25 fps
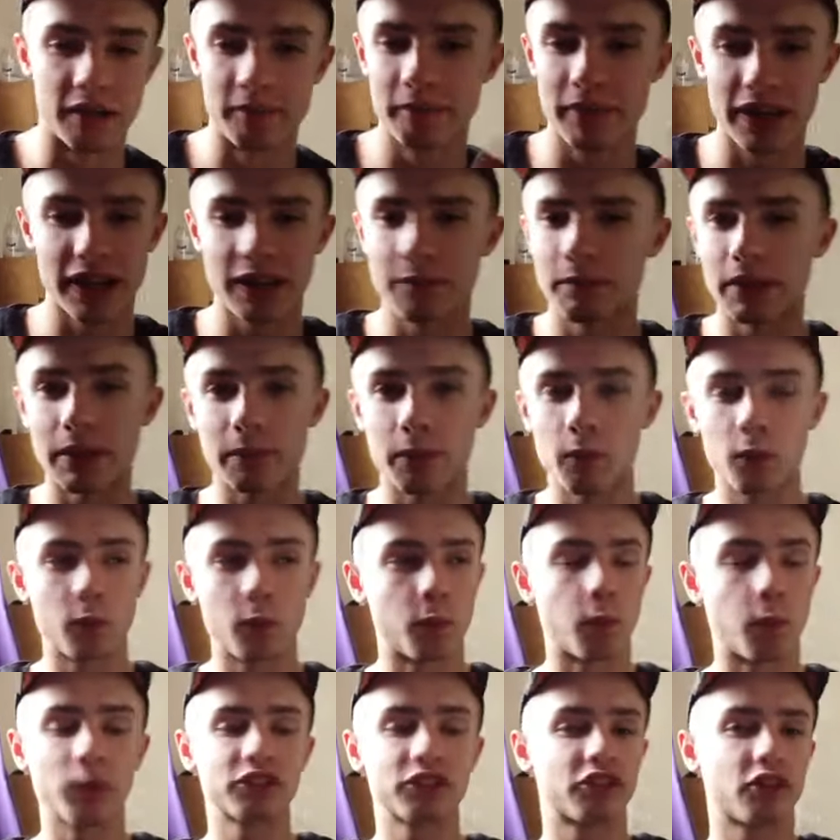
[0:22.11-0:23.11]
many
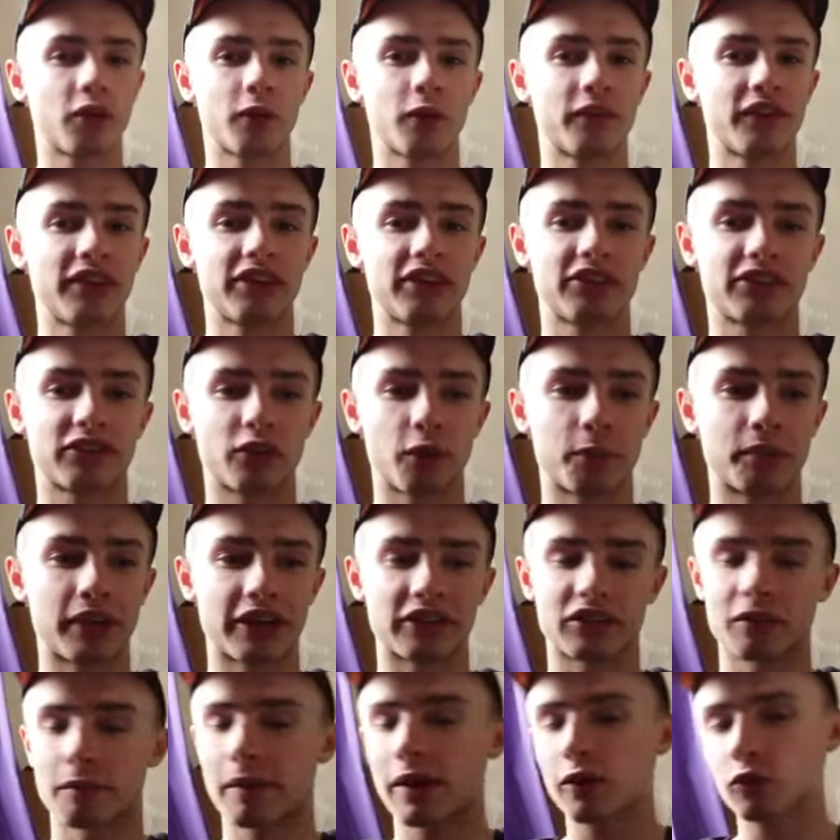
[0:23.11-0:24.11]
people want to know what this
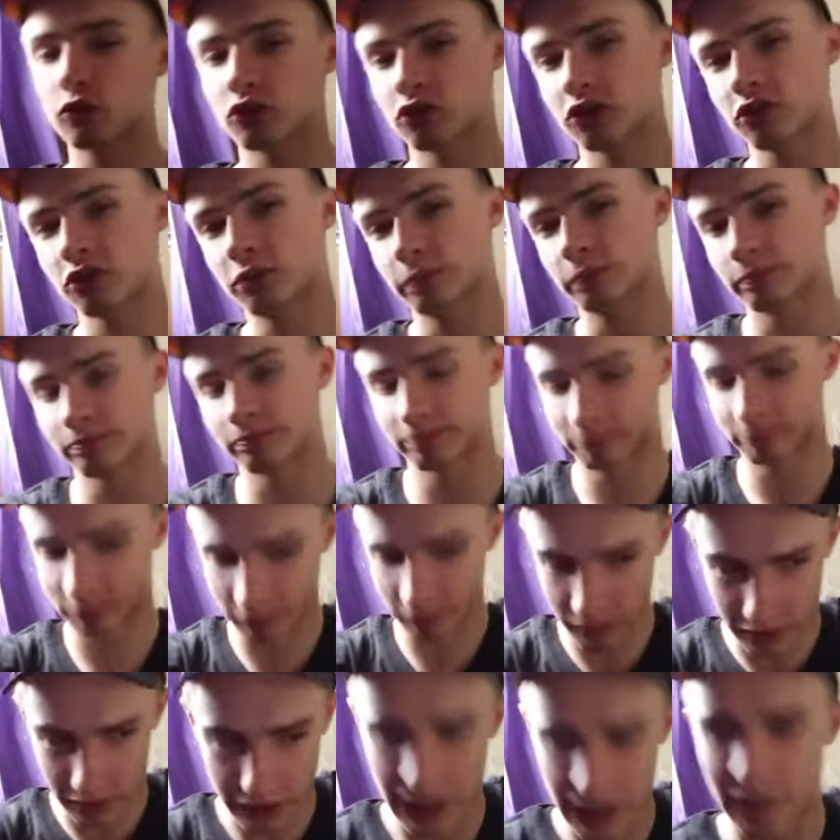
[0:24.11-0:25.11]
subject's about. So
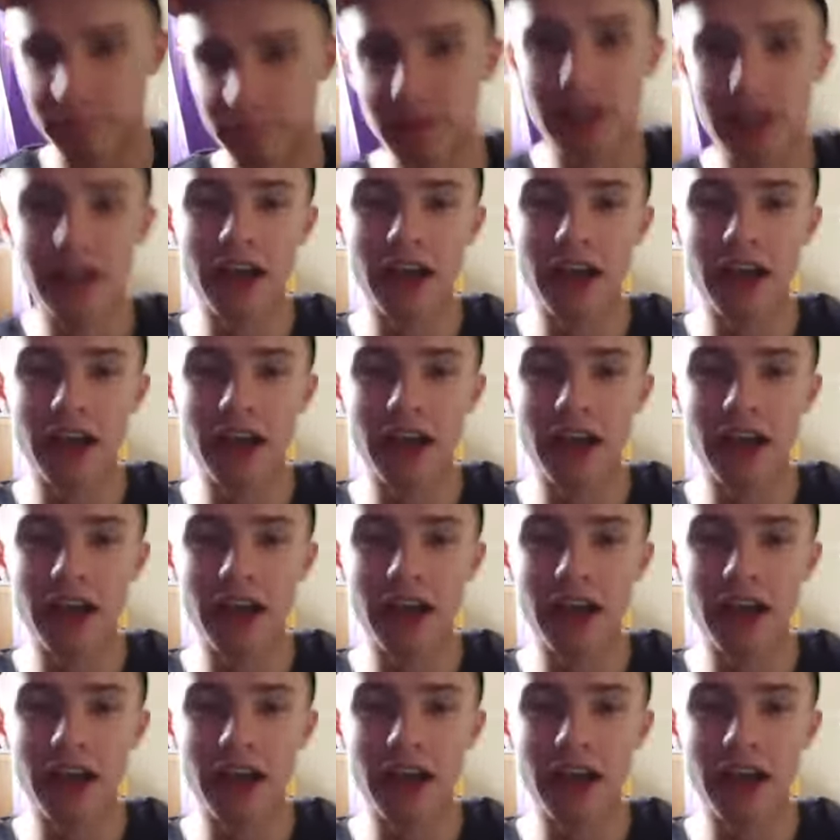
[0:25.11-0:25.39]
yeah.